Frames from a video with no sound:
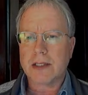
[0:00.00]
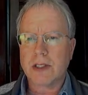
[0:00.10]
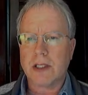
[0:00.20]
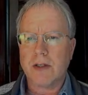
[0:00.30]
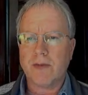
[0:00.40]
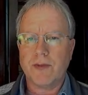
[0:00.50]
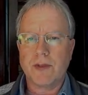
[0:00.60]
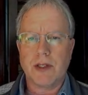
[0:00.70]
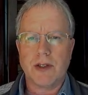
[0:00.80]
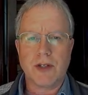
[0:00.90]

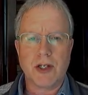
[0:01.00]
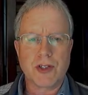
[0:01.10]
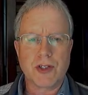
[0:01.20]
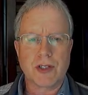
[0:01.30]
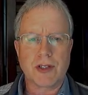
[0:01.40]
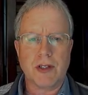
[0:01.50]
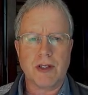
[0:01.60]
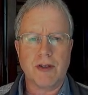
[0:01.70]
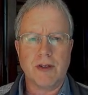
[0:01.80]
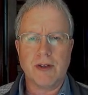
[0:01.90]
here's just
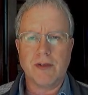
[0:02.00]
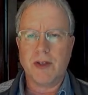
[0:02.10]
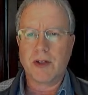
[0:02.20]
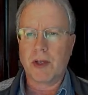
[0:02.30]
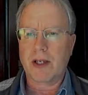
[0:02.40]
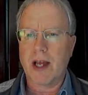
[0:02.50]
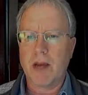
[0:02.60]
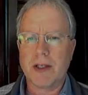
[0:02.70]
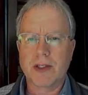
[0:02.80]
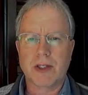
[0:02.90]
the quick
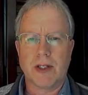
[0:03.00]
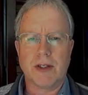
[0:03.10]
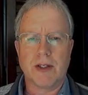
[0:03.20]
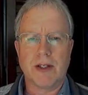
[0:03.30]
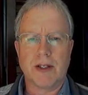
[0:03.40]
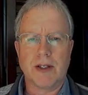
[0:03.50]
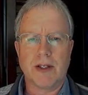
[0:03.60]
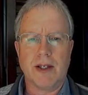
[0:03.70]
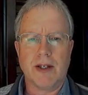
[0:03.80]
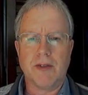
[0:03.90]
comments
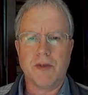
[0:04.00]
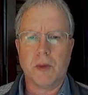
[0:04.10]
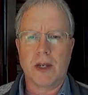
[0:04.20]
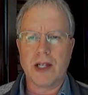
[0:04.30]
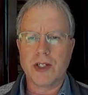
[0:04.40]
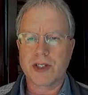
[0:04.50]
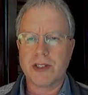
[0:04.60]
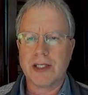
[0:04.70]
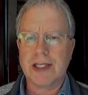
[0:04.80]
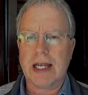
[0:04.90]
on what I
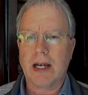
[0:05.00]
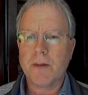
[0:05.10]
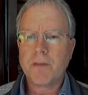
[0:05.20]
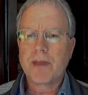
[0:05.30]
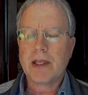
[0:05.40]
just did there.